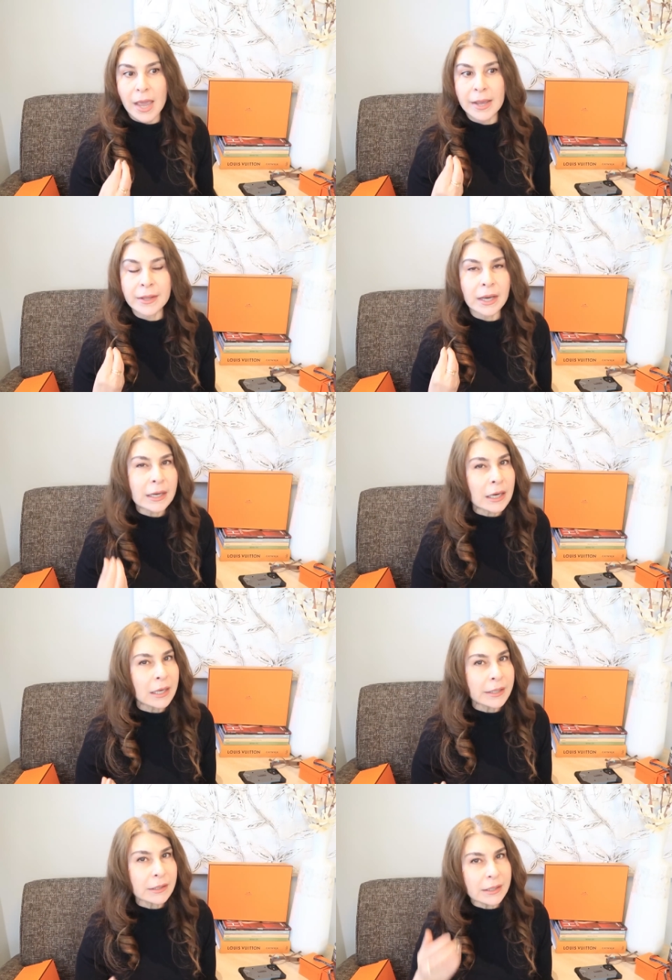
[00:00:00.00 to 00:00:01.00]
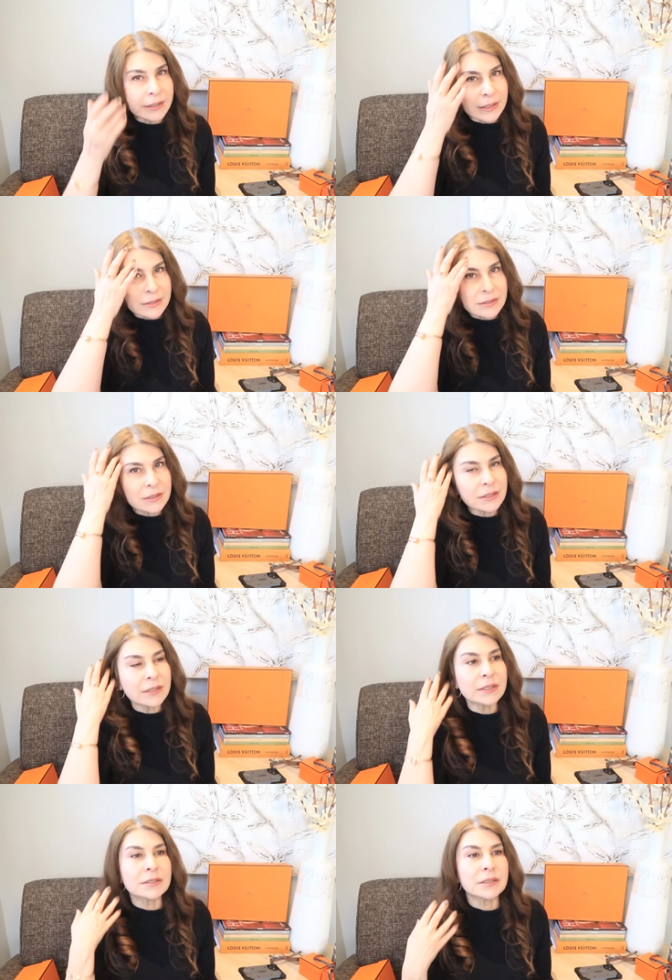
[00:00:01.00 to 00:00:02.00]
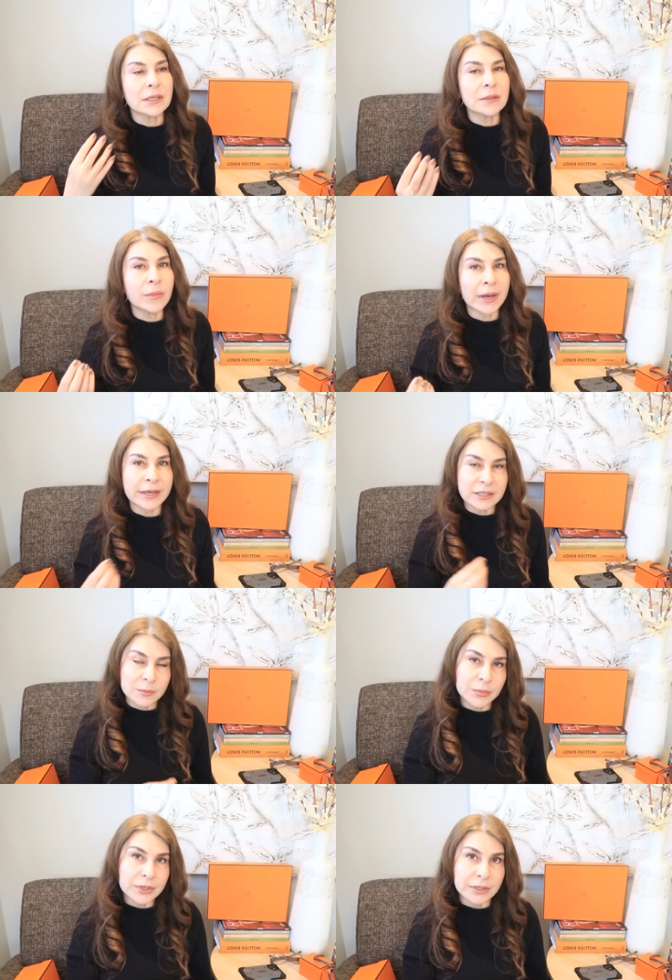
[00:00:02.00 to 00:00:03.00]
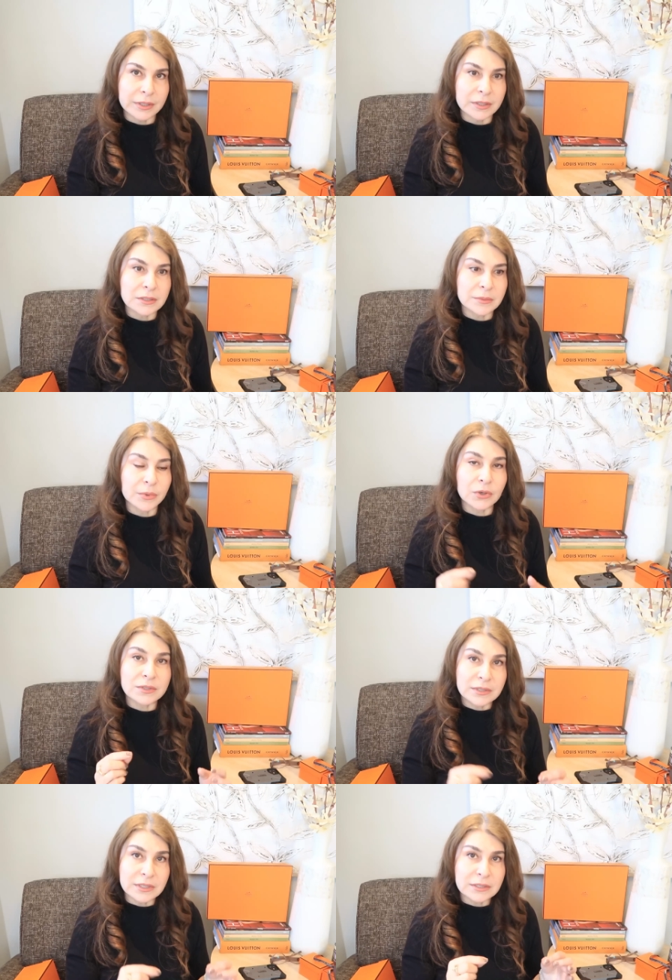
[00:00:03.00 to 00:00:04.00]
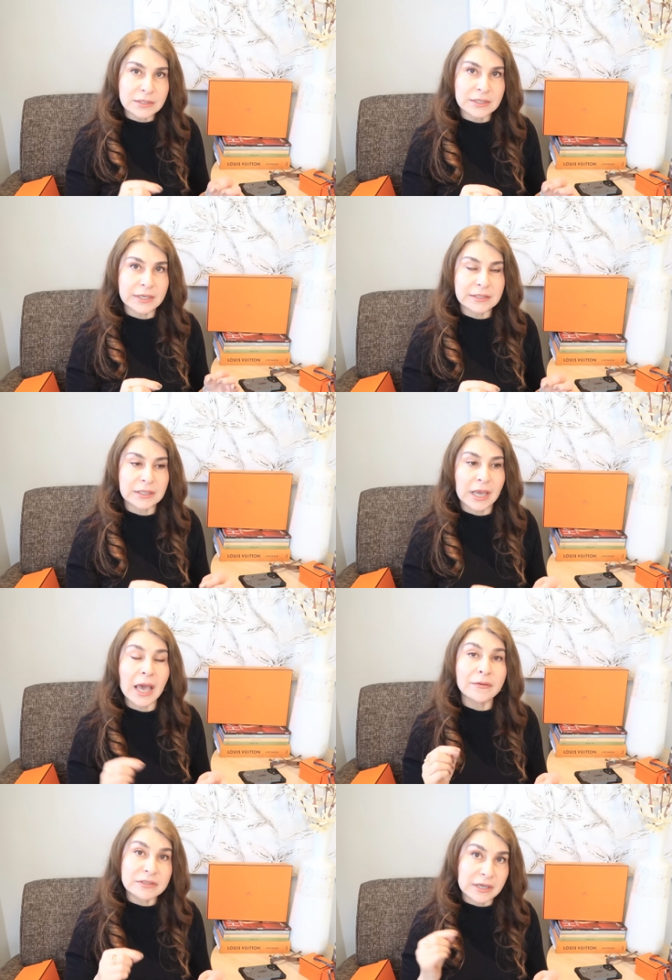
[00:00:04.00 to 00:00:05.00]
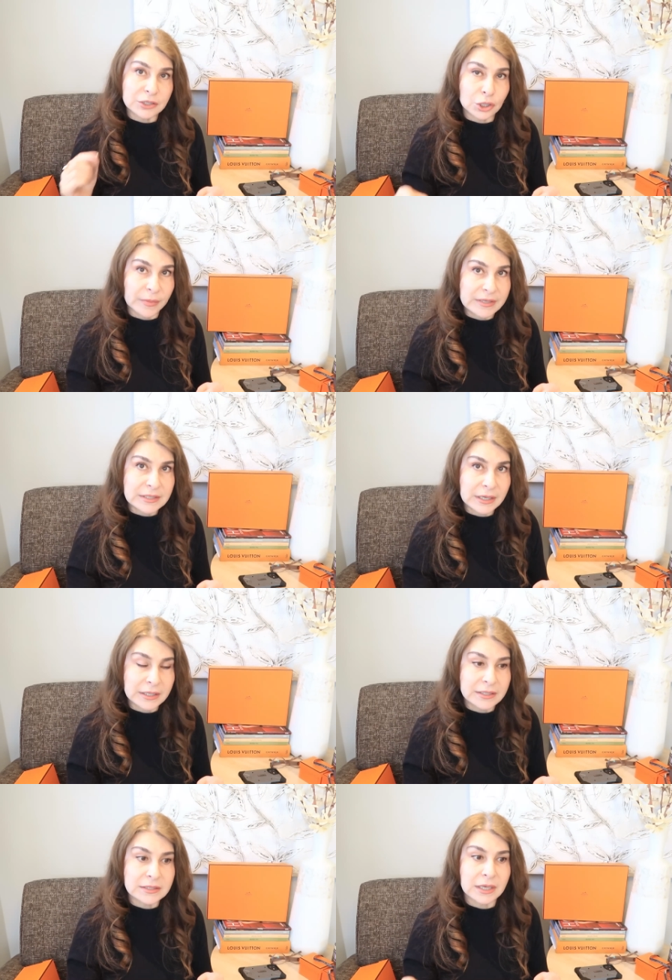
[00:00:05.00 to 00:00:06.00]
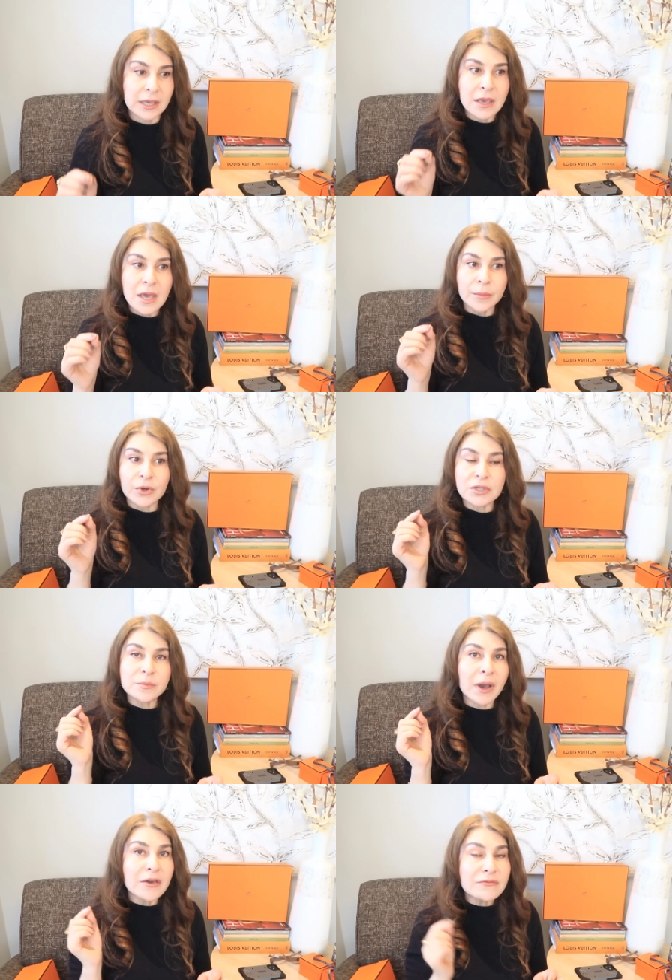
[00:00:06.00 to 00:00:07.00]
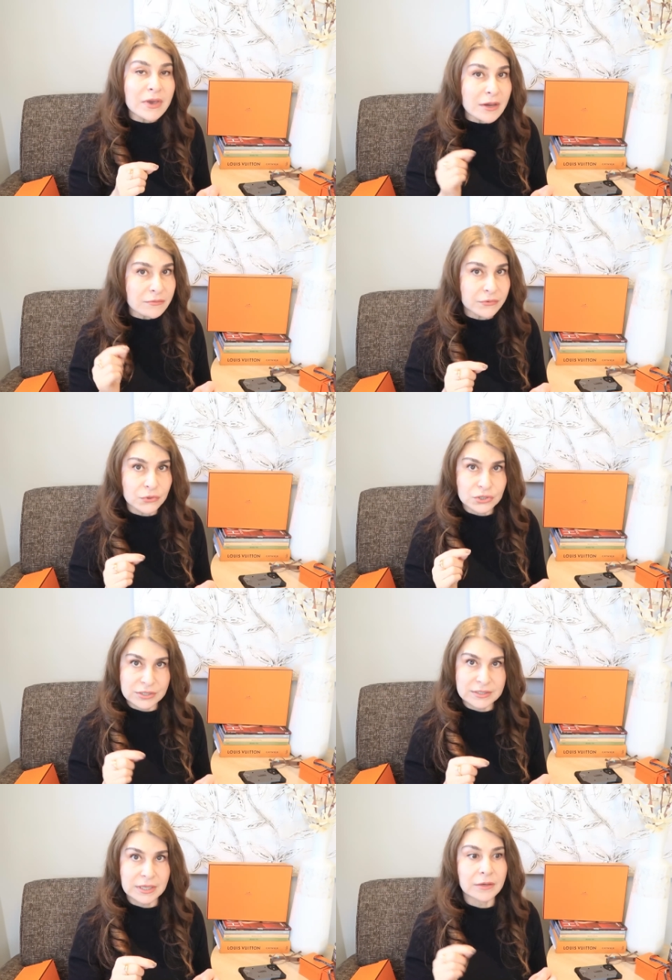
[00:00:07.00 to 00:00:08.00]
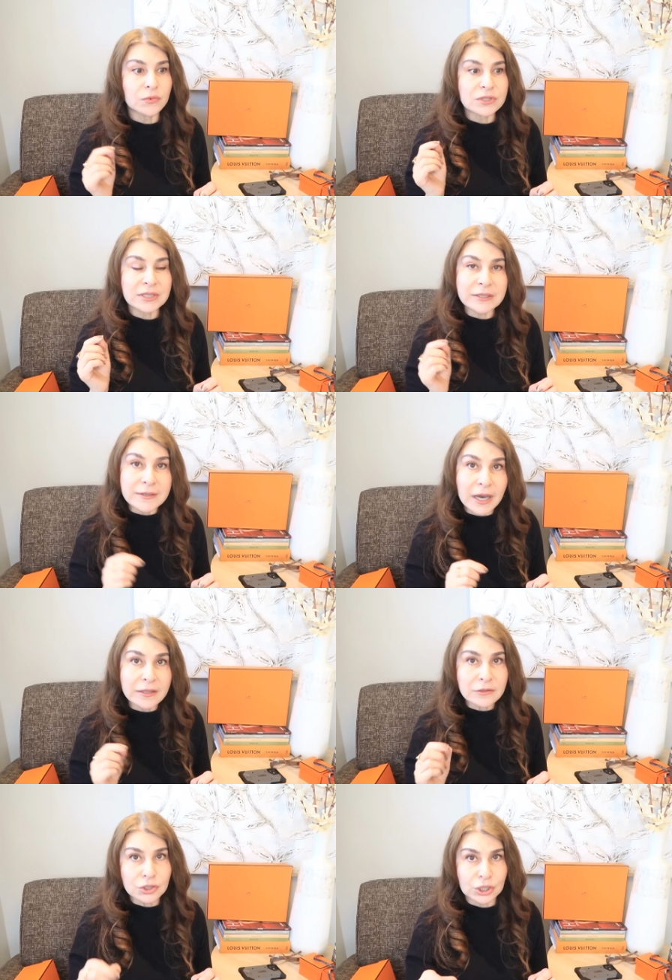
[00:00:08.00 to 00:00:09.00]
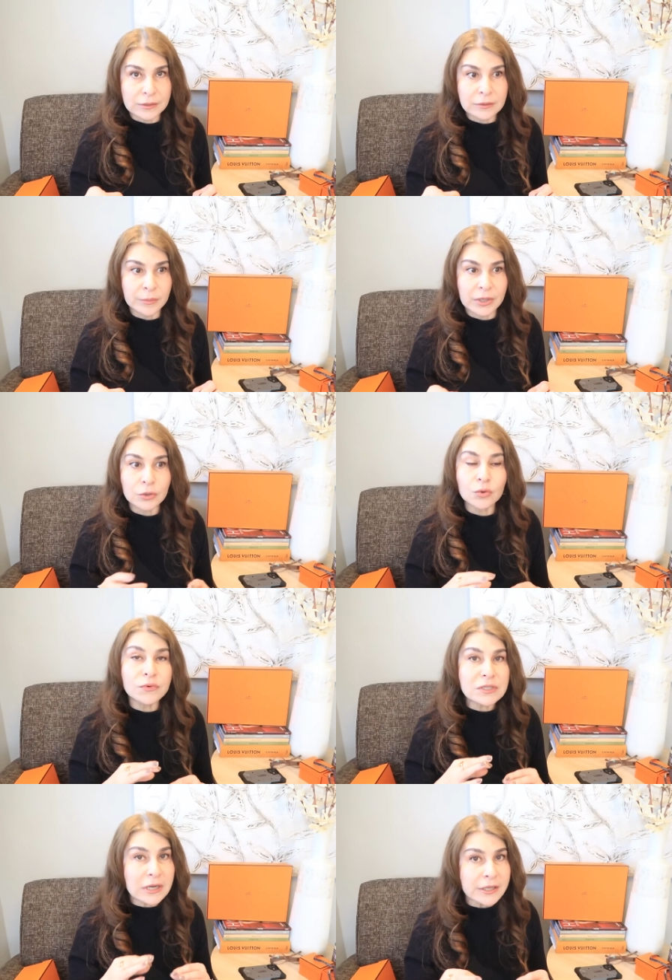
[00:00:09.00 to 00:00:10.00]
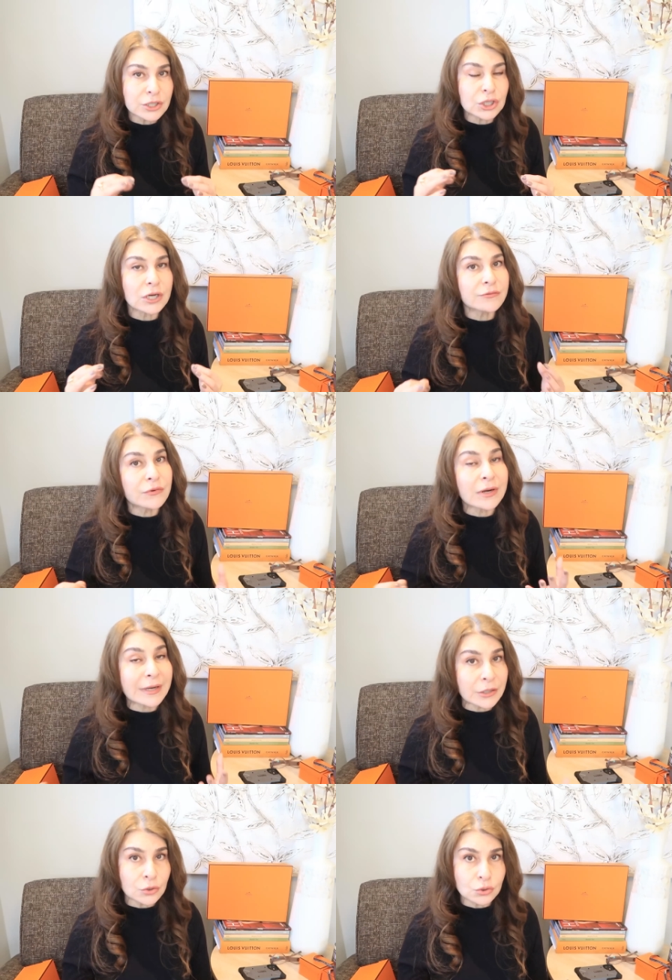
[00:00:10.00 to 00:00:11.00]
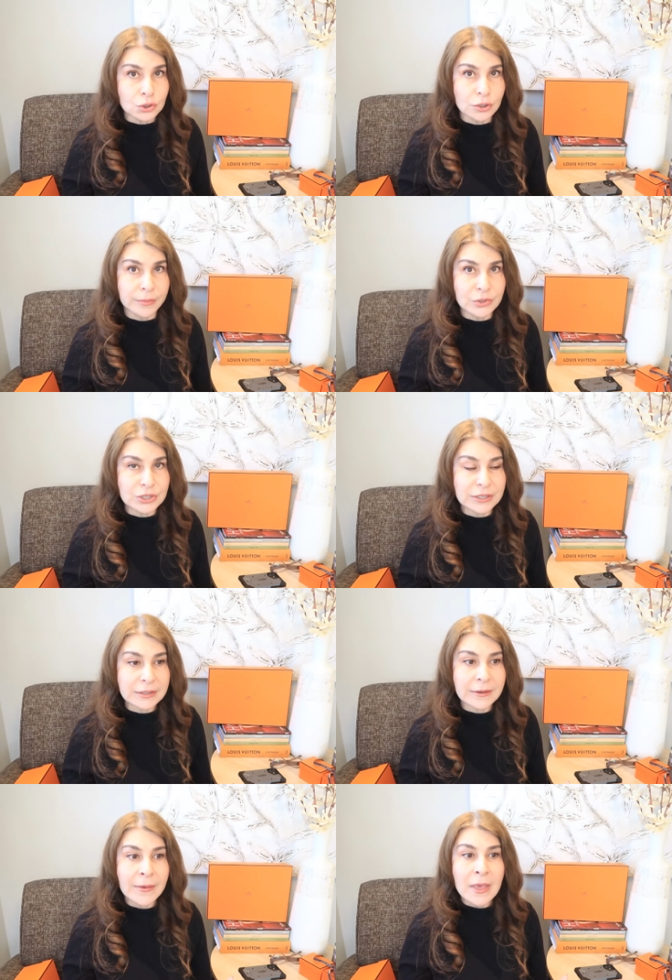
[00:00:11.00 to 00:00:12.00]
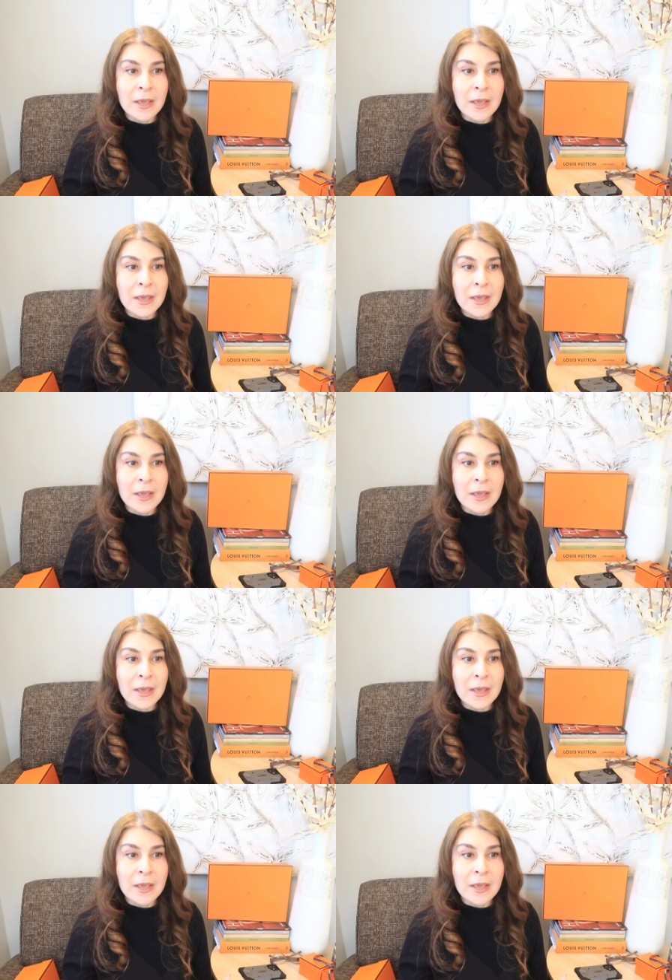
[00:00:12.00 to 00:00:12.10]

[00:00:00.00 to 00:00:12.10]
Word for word: and I clearly can see this in my experience, because this essay that I have, it's actually my second essay, because my very first essay was a young gentleman who was literally fairly new to the boutique,